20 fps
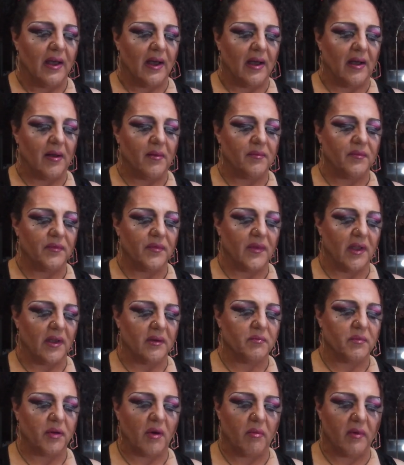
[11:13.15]

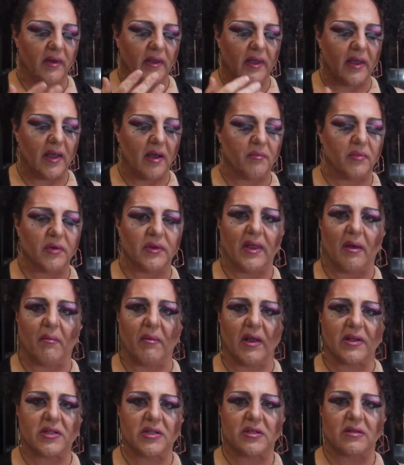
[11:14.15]
I probably can't put
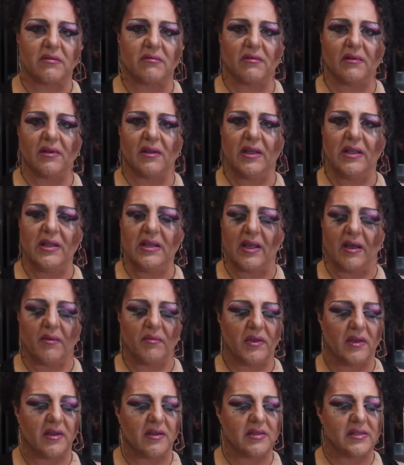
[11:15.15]
that much in
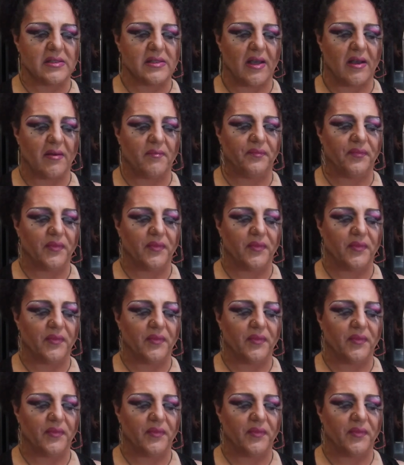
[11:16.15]
there because